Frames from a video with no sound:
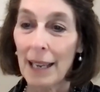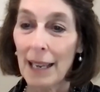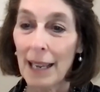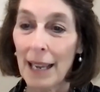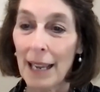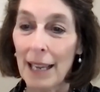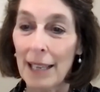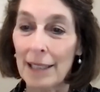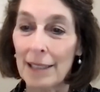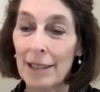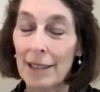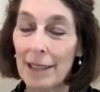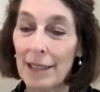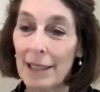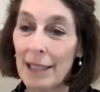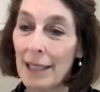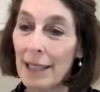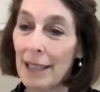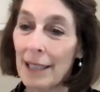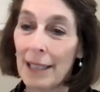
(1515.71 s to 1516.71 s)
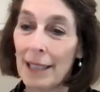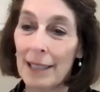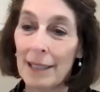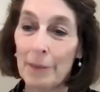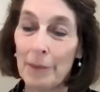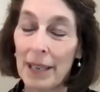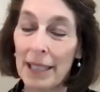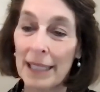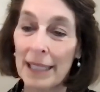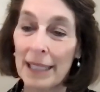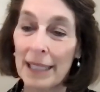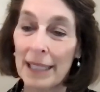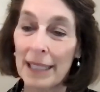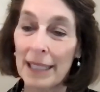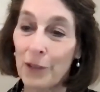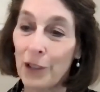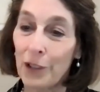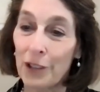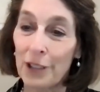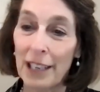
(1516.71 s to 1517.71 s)
And my kids
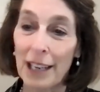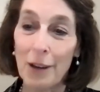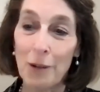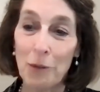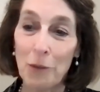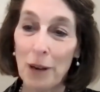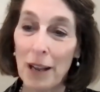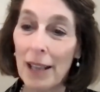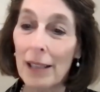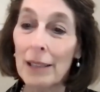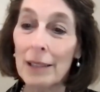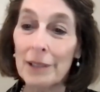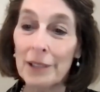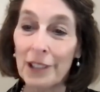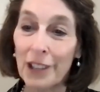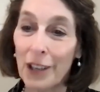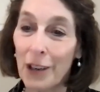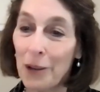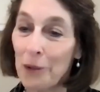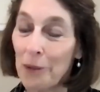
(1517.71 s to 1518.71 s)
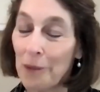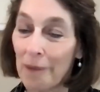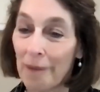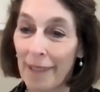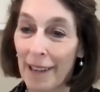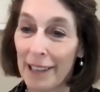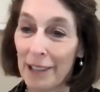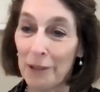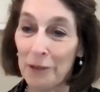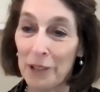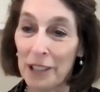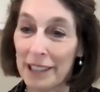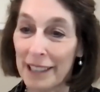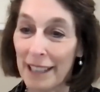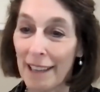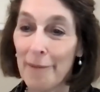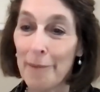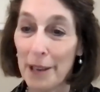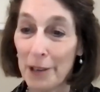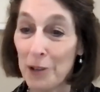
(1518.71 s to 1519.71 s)
have turned out well, so I don't think
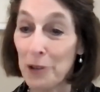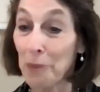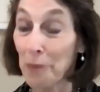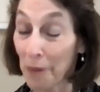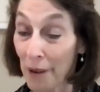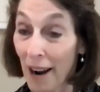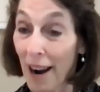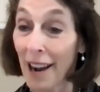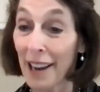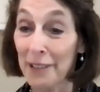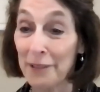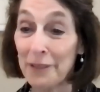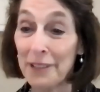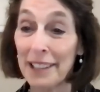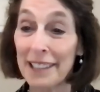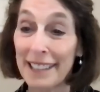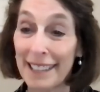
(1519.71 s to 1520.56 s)
they've been deprived.